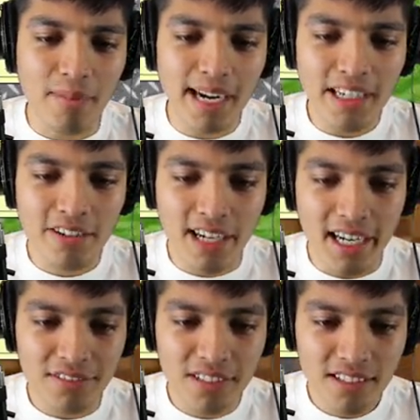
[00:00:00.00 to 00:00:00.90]

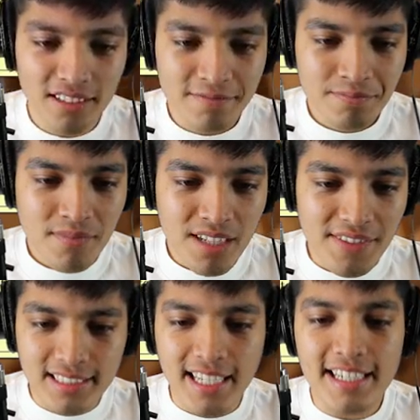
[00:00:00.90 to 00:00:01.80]
Minecraft.
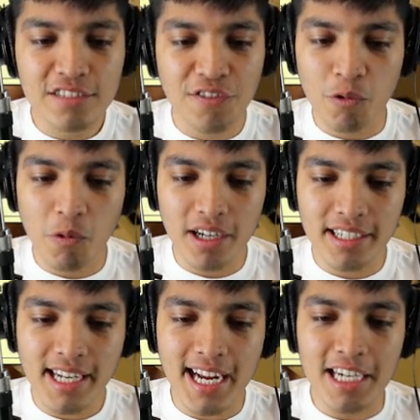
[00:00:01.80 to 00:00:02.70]
They say it's for
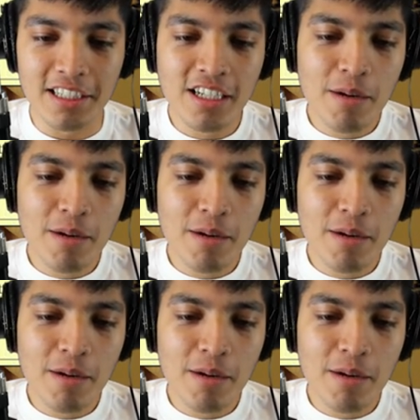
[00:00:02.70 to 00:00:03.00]
one night,